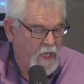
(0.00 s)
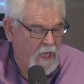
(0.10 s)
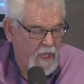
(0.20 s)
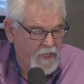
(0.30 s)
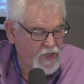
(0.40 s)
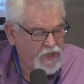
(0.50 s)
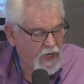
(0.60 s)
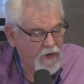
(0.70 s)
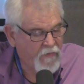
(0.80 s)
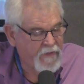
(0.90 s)
You
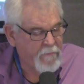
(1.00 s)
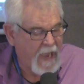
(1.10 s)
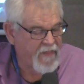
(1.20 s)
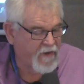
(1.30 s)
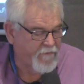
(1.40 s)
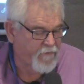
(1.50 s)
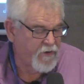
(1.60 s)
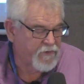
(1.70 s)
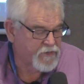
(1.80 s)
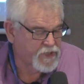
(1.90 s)
shall know them by their
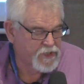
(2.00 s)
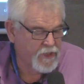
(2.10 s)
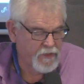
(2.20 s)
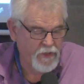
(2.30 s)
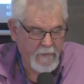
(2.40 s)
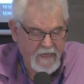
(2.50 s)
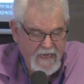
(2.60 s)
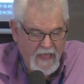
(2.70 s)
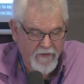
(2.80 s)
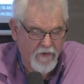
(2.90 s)
fruits. Do men
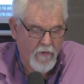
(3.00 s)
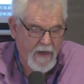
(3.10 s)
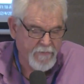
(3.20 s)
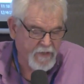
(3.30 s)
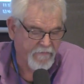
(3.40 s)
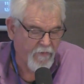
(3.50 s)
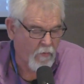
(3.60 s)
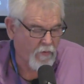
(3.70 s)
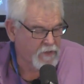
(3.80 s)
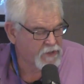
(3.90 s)
gather grapes of
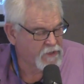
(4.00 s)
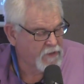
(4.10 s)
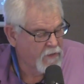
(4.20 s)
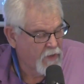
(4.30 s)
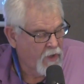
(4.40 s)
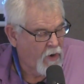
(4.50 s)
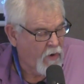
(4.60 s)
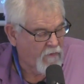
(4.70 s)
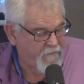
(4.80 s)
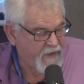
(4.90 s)
thorns,
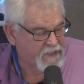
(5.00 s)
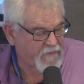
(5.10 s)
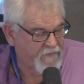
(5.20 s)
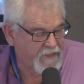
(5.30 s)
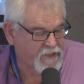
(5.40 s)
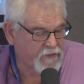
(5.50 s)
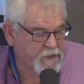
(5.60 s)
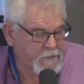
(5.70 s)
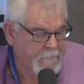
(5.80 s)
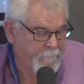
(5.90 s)
or figs of
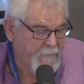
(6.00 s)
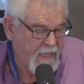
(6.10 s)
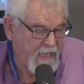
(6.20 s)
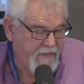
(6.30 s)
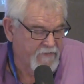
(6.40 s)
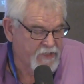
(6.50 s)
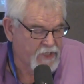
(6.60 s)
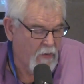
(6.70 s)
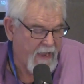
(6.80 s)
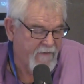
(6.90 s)
thistles? Even
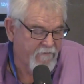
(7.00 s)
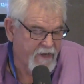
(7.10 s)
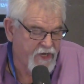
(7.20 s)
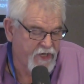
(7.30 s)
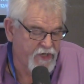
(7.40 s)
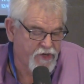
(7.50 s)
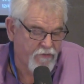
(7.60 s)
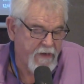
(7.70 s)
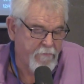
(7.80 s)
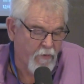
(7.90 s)
so, every good
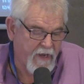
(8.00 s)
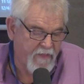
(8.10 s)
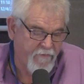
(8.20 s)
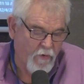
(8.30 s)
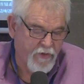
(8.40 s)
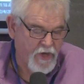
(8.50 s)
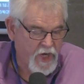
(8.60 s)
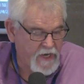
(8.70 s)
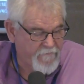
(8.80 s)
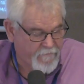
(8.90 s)
tree bringeth forth
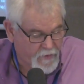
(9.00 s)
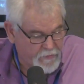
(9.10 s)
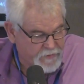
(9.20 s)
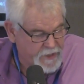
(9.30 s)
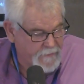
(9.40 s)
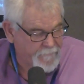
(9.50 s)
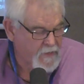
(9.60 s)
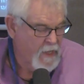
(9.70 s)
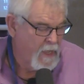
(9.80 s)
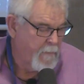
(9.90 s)
good fruit,
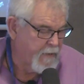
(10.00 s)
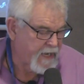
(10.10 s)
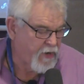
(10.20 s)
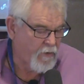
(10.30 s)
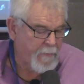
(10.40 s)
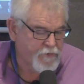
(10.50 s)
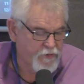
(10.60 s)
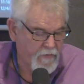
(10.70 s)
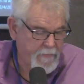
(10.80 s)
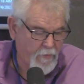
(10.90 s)
but a corrupt
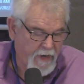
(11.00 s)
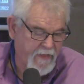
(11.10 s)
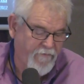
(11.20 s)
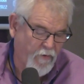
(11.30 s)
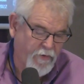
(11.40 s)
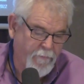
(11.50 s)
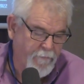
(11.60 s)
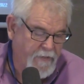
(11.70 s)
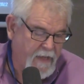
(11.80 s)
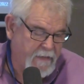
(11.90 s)
tree bringeth forth